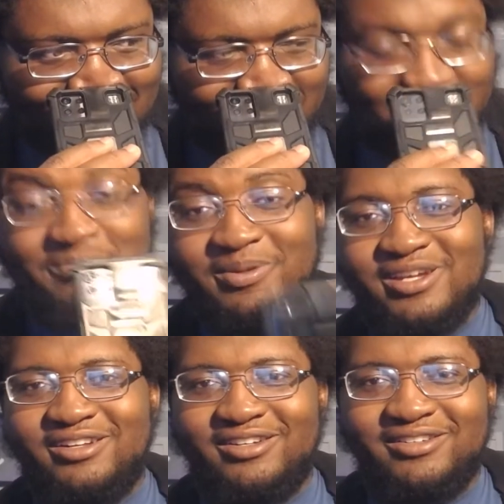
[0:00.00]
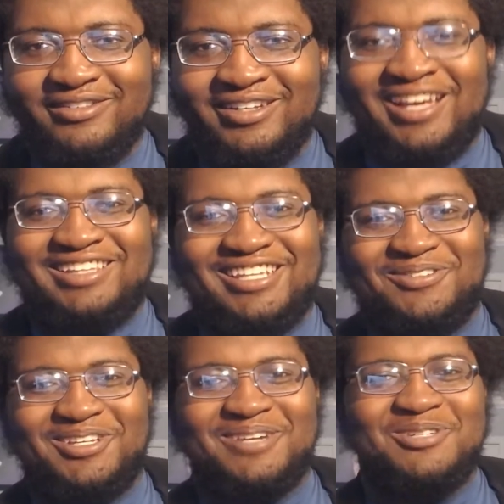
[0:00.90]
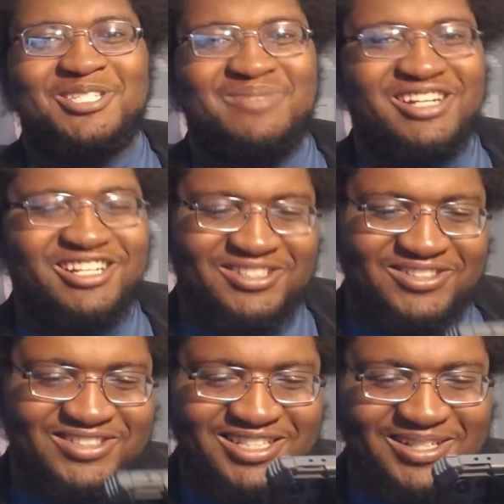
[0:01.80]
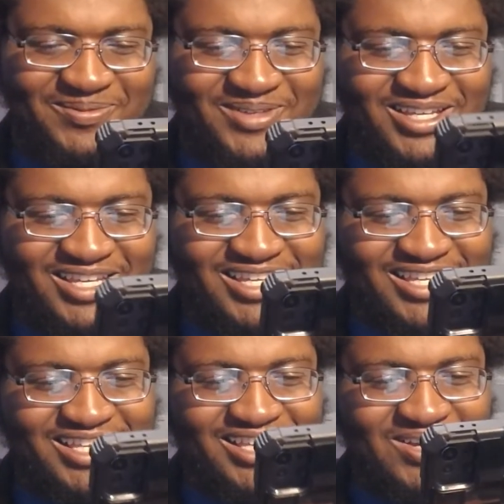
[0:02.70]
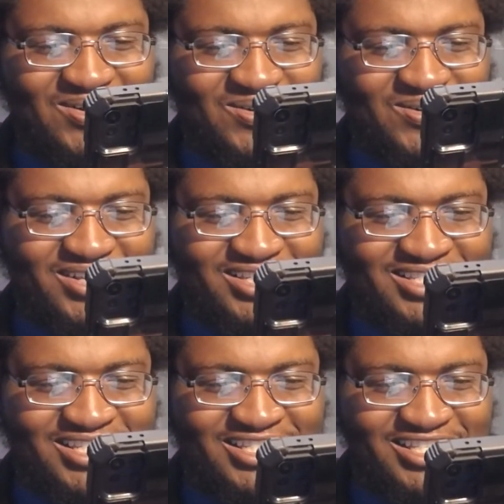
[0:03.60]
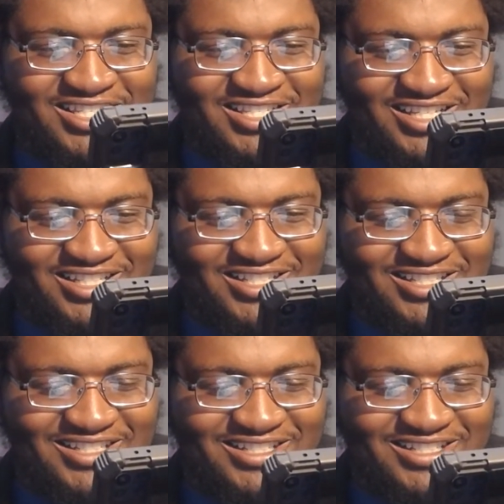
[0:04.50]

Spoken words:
Spinner. I thought they were talking about Spinner this whole time. Order 66.